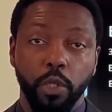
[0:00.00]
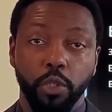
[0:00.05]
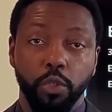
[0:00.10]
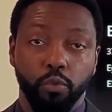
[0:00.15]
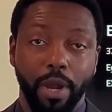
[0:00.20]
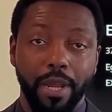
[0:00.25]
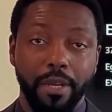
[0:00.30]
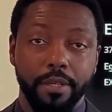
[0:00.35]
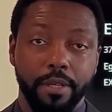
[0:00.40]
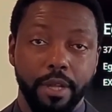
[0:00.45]

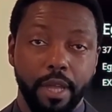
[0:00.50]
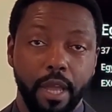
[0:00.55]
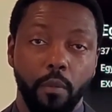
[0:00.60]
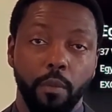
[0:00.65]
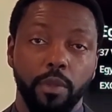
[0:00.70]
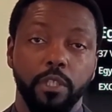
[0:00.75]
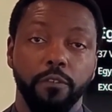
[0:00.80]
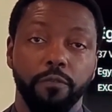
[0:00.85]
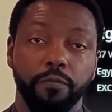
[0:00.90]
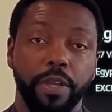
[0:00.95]
which right
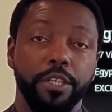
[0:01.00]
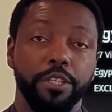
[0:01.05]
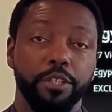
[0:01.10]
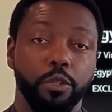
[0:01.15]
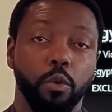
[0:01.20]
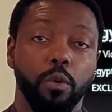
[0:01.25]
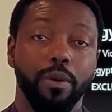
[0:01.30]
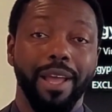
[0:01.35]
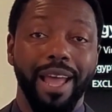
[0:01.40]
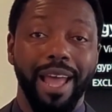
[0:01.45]
now is
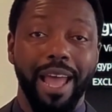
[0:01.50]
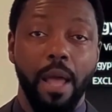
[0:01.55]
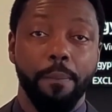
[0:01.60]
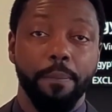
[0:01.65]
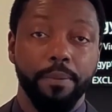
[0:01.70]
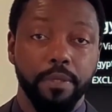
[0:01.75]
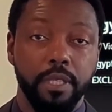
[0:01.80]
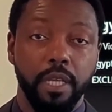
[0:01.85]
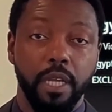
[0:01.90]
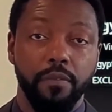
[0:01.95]
featured on
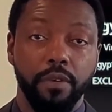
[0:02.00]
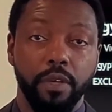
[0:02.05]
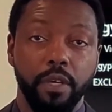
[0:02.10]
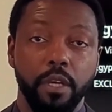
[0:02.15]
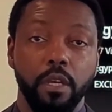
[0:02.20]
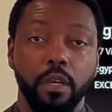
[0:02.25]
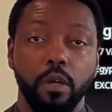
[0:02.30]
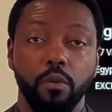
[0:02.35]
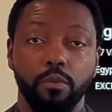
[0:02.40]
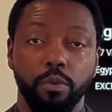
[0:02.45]
Apple
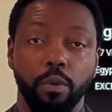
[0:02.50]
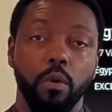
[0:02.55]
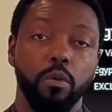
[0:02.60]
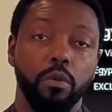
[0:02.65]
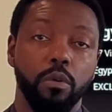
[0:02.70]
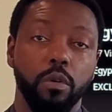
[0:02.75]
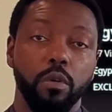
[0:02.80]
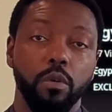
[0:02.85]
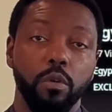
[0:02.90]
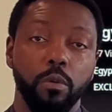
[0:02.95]
TV,
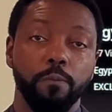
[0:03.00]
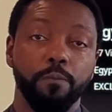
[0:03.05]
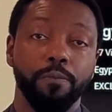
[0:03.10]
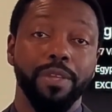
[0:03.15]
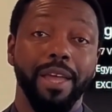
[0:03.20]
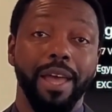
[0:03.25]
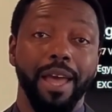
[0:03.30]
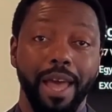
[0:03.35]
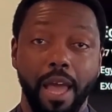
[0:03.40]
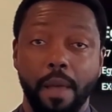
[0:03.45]

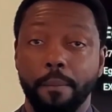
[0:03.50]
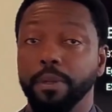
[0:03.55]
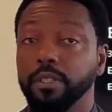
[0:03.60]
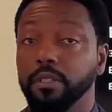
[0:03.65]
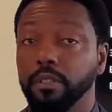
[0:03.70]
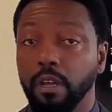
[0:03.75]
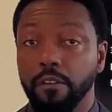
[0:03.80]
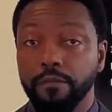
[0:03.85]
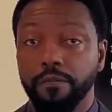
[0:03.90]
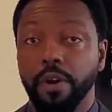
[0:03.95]
Roku,
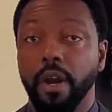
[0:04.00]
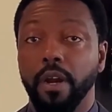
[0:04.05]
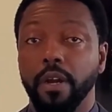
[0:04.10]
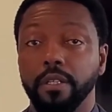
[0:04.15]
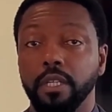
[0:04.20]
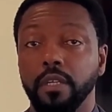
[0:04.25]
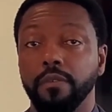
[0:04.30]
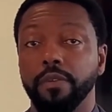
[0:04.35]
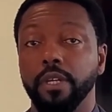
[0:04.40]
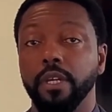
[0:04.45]
Amazon
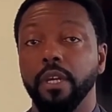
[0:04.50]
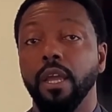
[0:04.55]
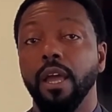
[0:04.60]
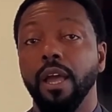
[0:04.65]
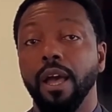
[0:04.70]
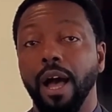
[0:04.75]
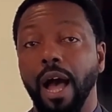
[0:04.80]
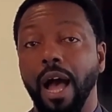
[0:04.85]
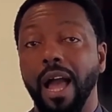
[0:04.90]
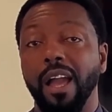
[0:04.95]
Fire TV,
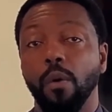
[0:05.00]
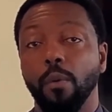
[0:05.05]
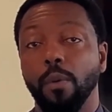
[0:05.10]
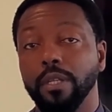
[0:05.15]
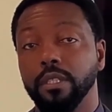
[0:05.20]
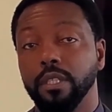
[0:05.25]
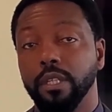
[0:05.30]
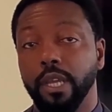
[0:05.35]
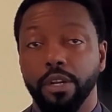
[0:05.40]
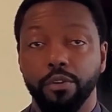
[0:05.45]

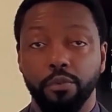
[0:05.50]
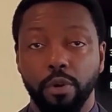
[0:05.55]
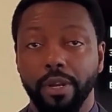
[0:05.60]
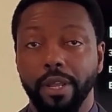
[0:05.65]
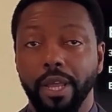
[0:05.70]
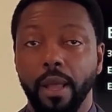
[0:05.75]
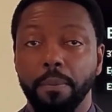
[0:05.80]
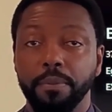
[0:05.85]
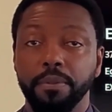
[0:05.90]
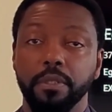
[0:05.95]
iOS and
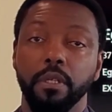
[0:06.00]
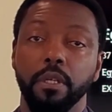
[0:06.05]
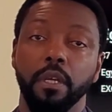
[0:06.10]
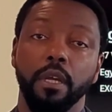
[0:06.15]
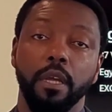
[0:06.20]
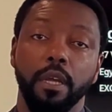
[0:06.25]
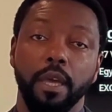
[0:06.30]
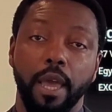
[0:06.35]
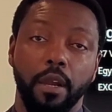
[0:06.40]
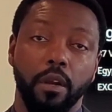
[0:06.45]
Android apps,
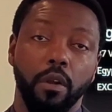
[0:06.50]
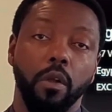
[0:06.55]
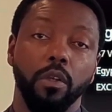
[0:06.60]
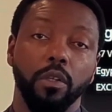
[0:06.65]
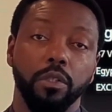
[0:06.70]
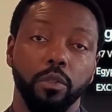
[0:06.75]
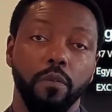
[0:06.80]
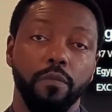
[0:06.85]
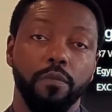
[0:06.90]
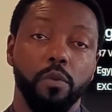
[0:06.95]
and
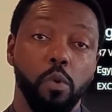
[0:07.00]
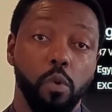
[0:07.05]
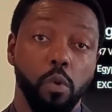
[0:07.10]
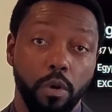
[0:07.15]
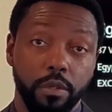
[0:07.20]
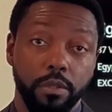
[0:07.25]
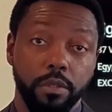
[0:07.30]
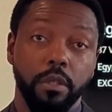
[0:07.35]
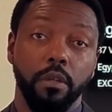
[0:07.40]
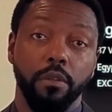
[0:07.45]
also, of
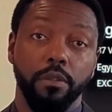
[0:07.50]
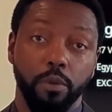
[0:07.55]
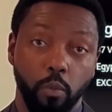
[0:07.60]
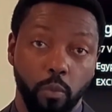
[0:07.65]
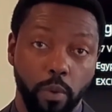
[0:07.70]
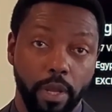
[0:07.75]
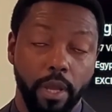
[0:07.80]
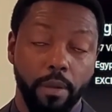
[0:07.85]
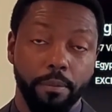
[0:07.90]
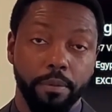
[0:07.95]
course, the
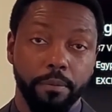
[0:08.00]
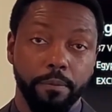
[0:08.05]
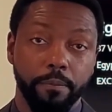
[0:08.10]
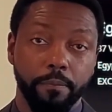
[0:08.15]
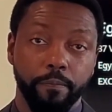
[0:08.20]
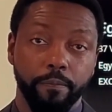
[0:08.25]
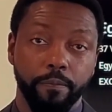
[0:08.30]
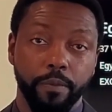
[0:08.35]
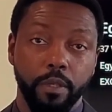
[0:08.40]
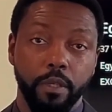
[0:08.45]
web.
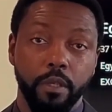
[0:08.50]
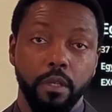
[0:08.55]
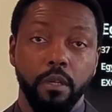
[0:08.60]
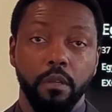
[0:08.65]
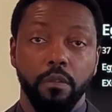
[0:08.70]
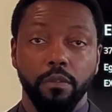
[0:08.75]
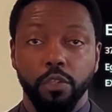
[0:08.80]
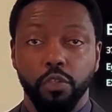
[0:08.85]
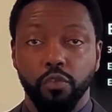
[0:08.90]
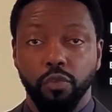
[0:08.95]

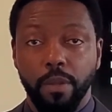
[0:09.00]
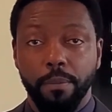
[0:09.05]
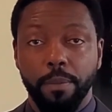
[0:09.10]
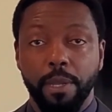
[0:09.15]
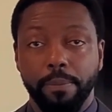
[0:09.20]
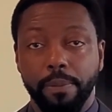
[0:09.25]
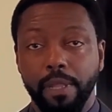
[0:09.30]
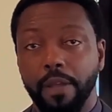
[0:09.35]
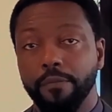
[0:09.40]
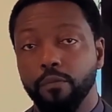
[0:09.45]
The
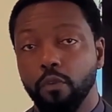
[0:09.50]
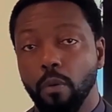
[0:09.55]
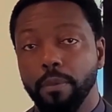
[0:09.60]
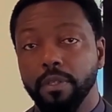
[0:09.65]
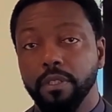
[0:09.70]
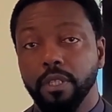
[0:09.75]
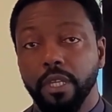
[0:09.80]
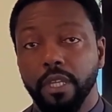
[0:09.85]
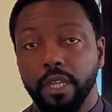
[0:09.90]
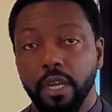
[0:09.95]
streaming
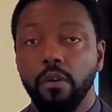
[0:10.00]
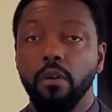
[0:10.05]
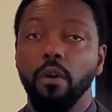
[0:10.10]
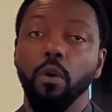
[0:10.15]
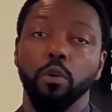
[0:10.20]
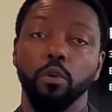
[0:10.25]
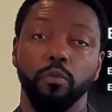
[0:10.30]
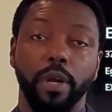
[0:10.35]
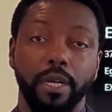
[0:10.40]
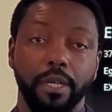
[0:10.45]
platform is a year
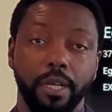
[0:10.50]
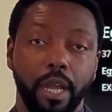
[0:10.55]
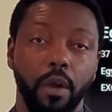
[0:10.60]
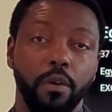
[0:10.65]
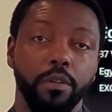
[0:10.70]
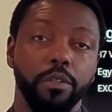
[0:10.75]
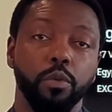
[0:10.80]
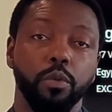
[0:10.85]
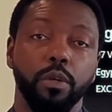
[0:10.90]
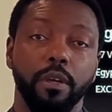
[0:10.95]
old right
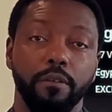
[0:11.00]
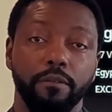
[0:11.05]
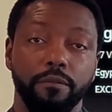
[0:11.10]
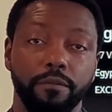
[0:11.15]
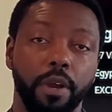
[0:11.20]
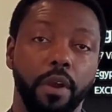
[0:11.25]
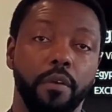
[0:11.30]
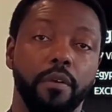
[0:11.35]
now and doing